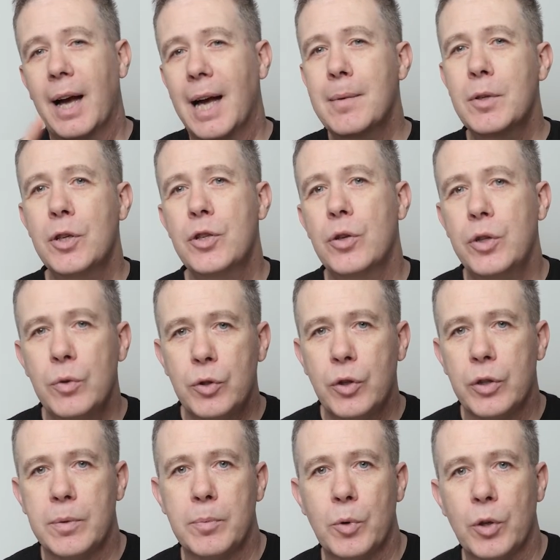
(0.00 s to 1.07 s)
I'm going to show you
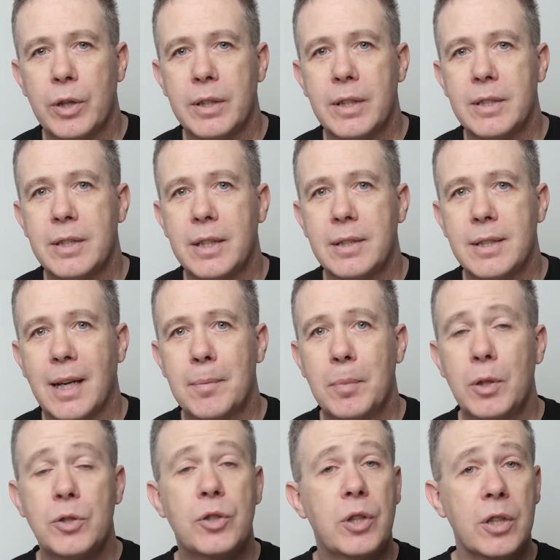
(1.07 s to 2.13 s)
Gutenberg in this
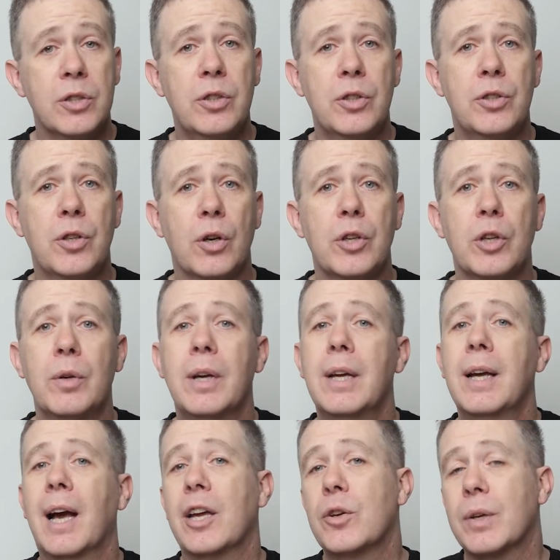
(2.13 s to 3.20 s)
example just to show you
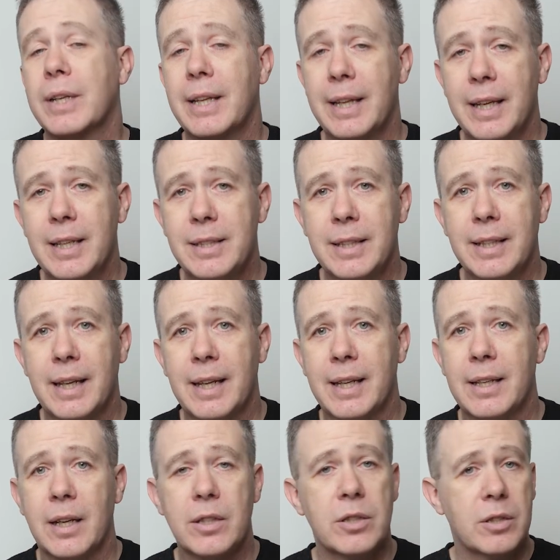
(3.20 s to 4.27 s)
how you can easily get
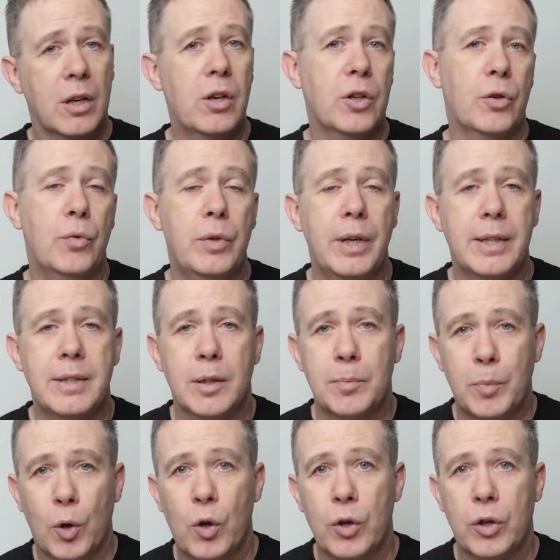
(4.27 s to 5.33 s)
in and start creating
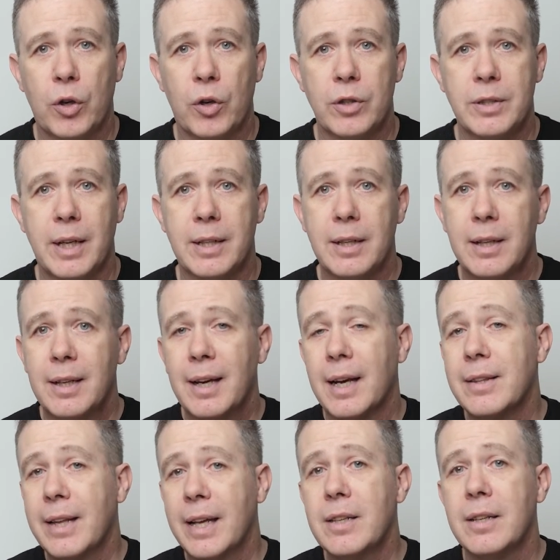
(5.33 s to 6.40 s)
blog content
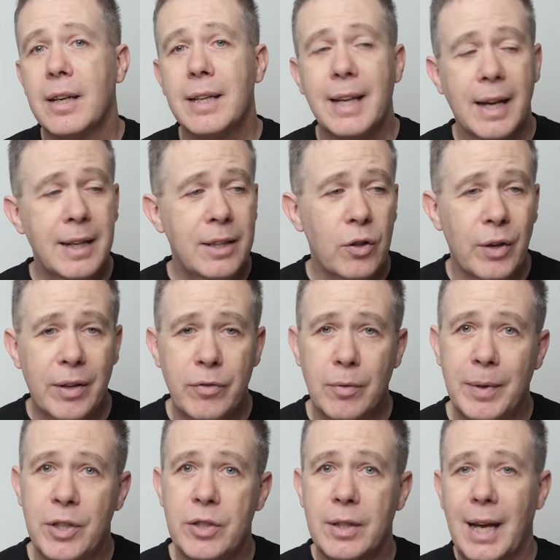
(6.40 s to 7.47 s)
and then getting your
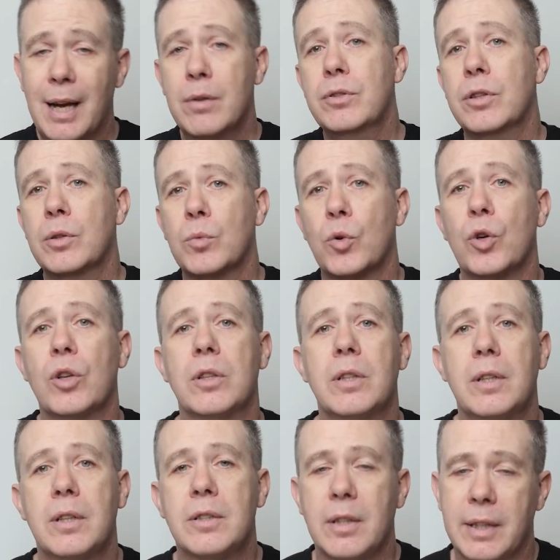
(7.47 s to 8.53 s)
information out to the world
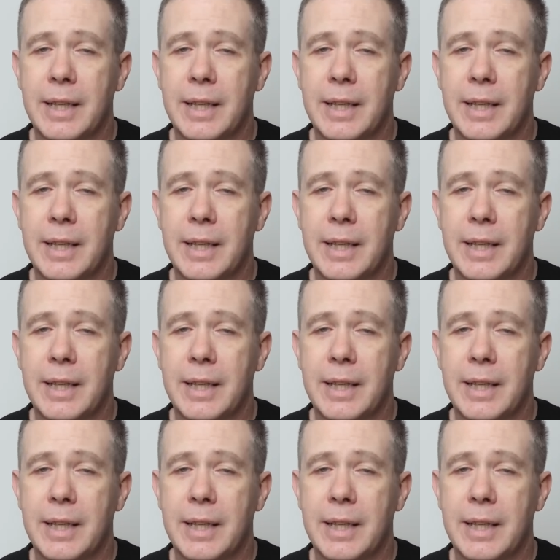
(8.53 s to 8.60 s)
so